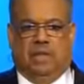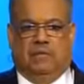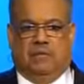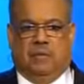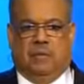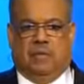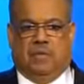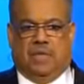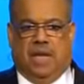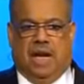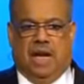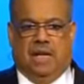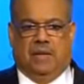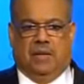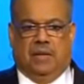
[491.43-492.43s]
gift to his
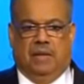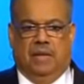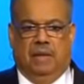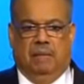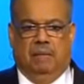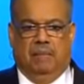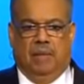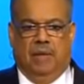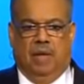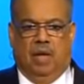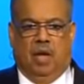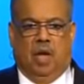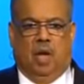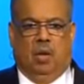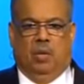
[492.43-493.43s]
child.
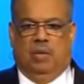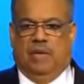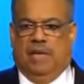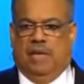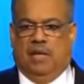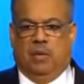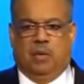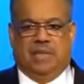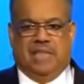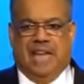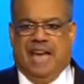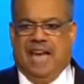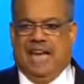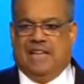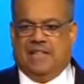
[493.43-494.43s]
All we've got to do is
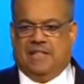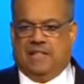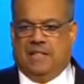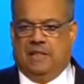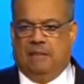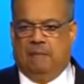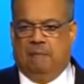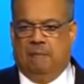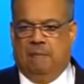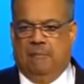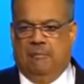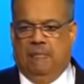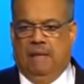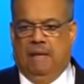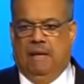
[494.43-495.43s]
ask.
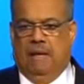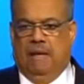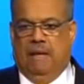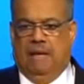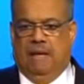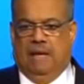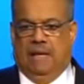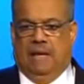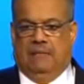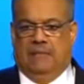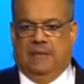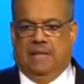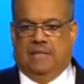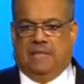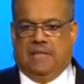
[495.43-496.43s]
And I
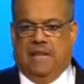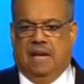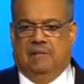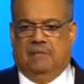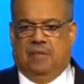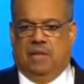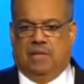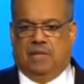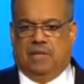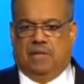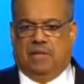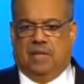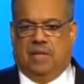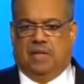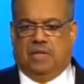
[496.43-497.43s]
think it's time for us to
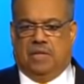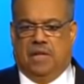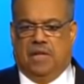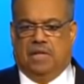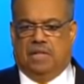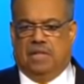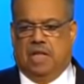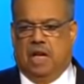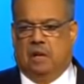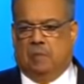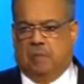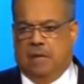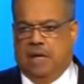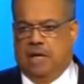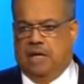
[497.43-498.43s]
start changing our
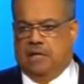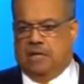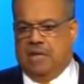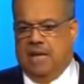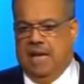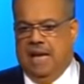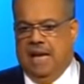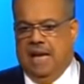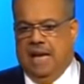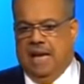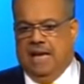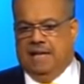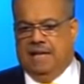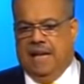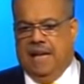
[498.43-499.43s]
prayers
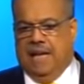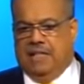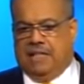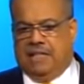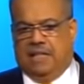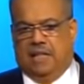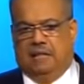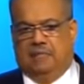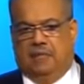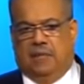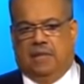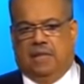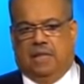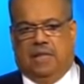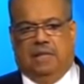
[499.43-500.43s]
and asking
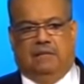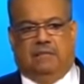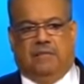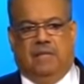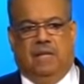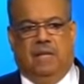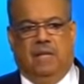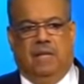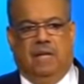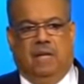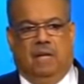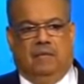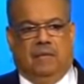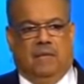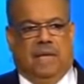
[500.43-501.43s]
for the gift
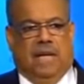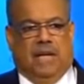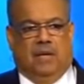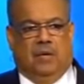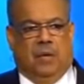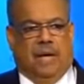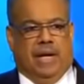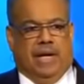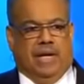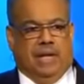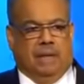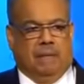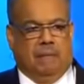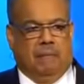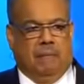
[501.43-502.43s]
of the latter
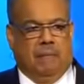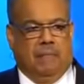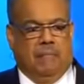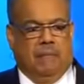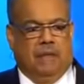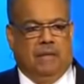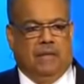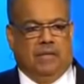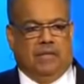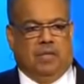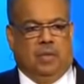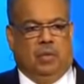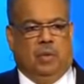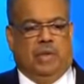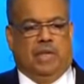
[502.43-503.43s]
rain
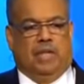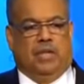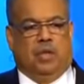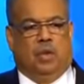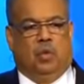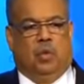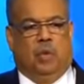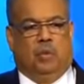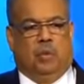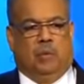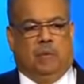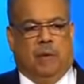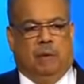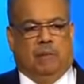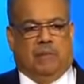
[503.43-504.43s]
so that we can do what we
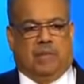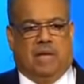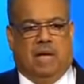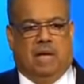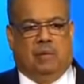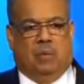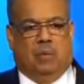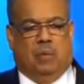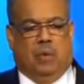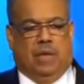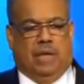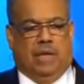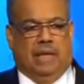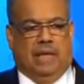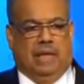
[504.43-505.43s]
promised God we
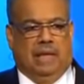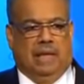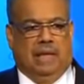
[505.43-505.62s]
would.